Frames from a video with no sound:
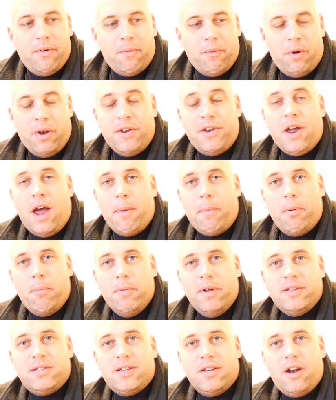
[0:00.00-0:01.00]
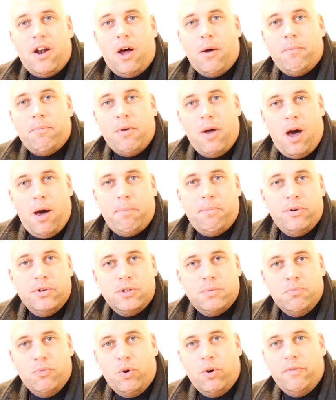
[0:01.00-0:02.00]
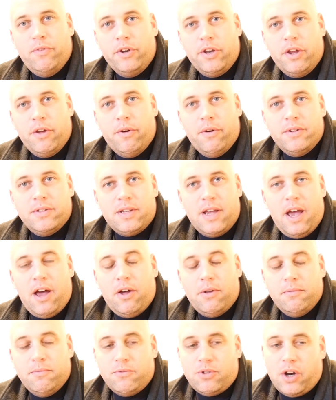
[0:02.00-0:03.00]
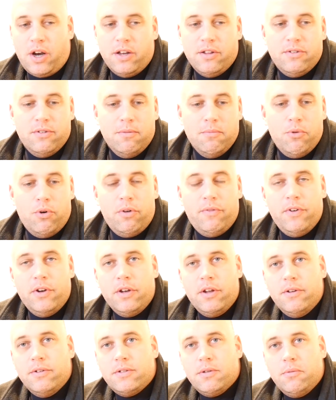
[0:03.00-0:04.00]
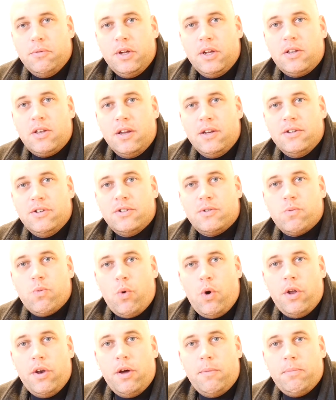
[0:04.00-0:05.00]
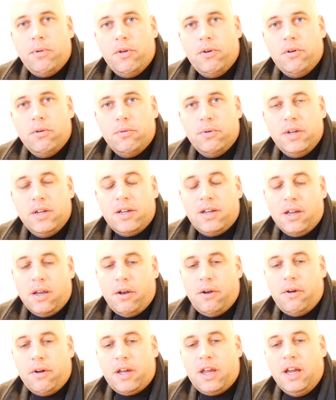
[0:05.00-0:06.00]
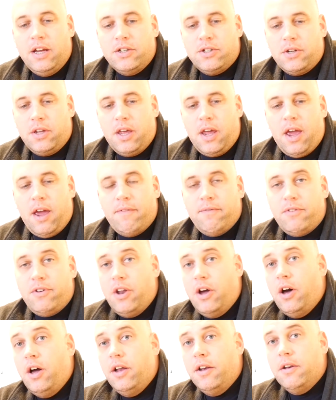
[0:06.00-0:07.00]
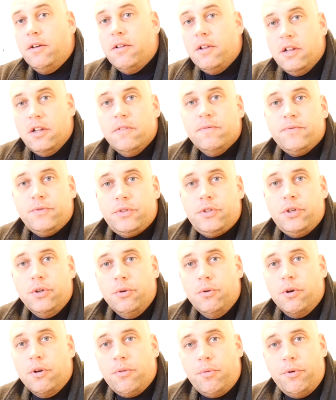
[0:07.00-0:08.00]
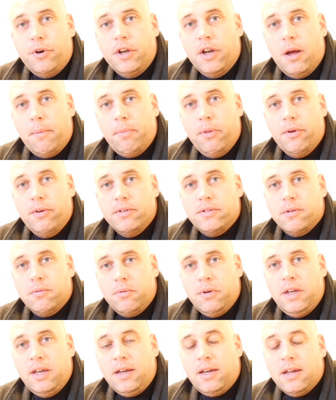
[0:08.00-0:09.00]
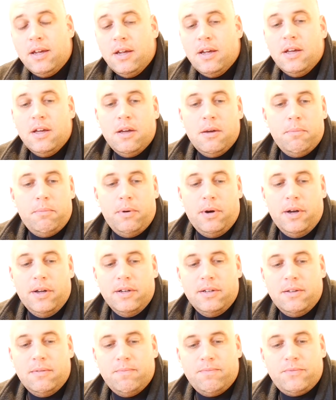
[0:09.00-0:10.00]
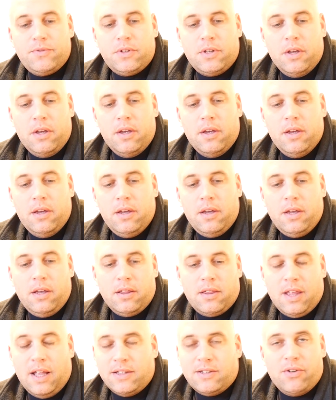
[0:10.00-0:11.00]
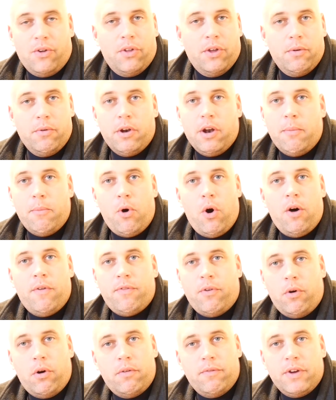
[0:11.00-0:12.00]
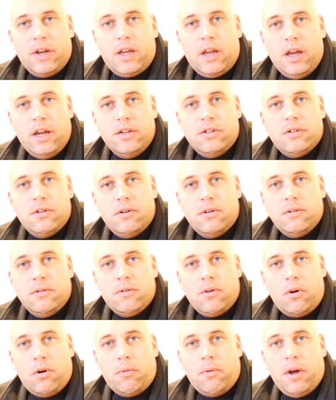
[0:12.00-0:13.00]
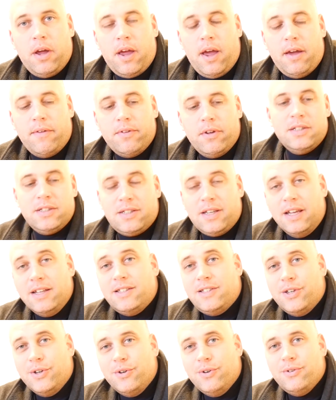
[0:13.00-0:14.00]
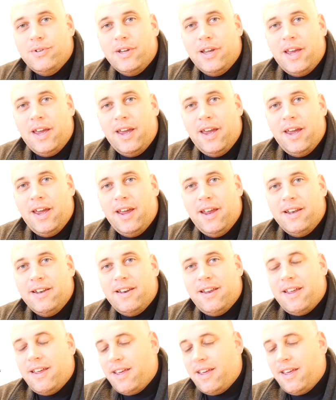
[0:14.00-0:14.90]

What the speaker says: when time permits it, I'll push more videos out and try to do more videos a week than just one upload a week. Occasionally I have done 2 or 3 uploads a week, but that's only when I'm off or on vacation or what have you. Stay tuned, and